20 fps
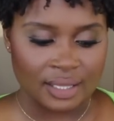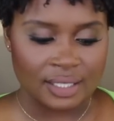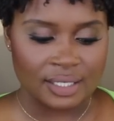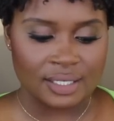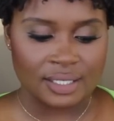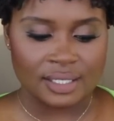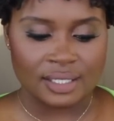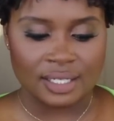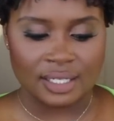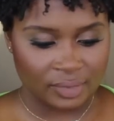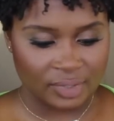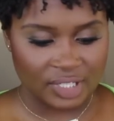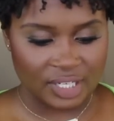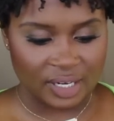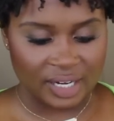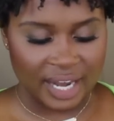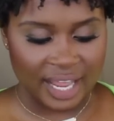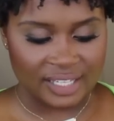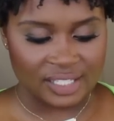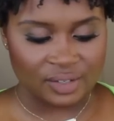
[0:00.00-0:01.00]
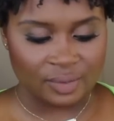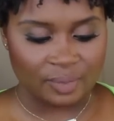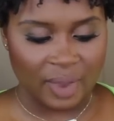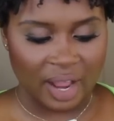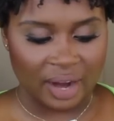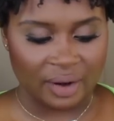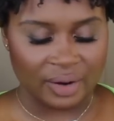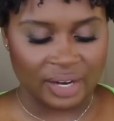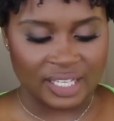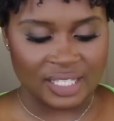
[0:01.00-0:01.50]
This is the Danessa
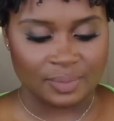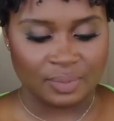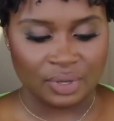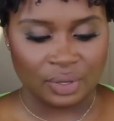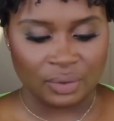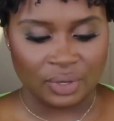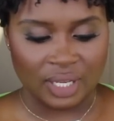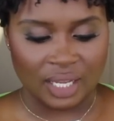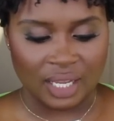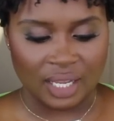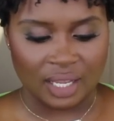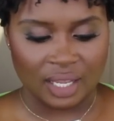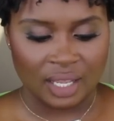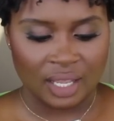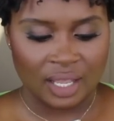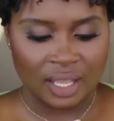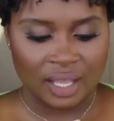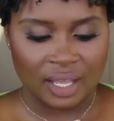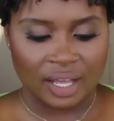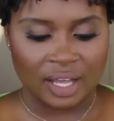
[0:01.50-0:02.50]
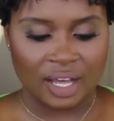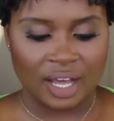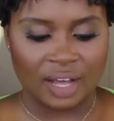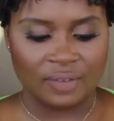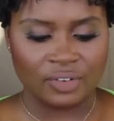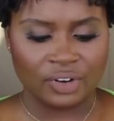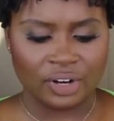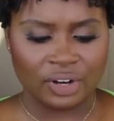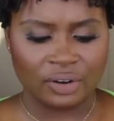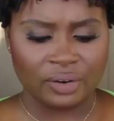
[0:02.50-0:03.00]
Myricks Beauty
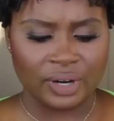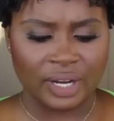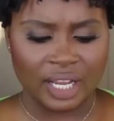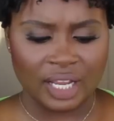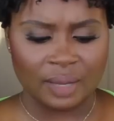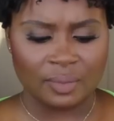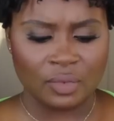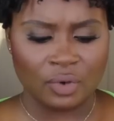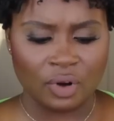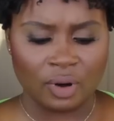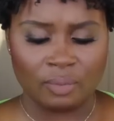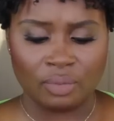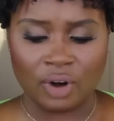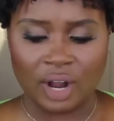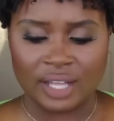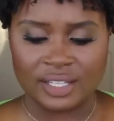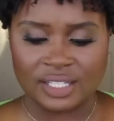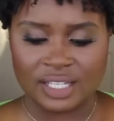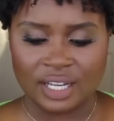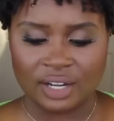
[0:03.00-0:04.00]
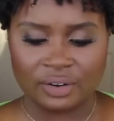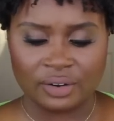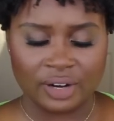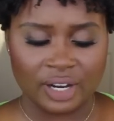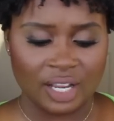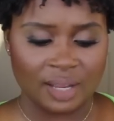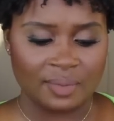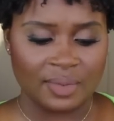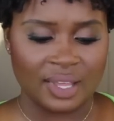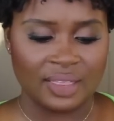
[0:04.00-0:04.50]
Cover Cream or Bronzing
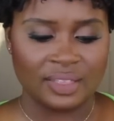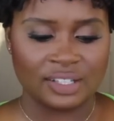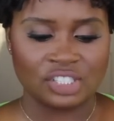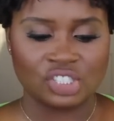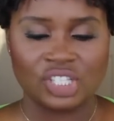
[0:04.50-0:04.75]
Cream in the